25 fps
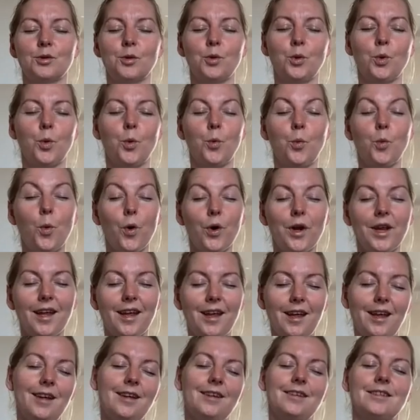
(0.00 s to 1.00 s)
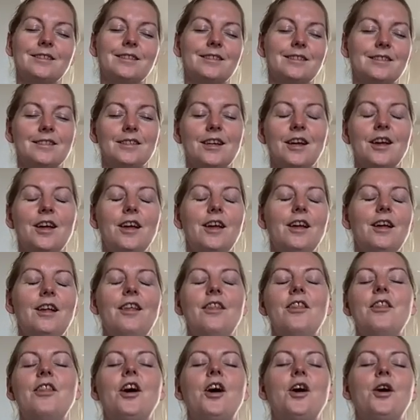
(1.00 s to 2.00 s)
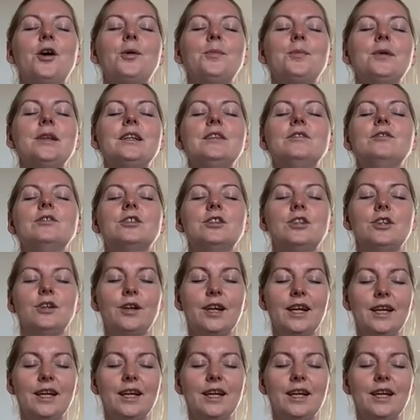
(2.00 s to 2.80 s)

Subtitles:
or what it is that uplifts you.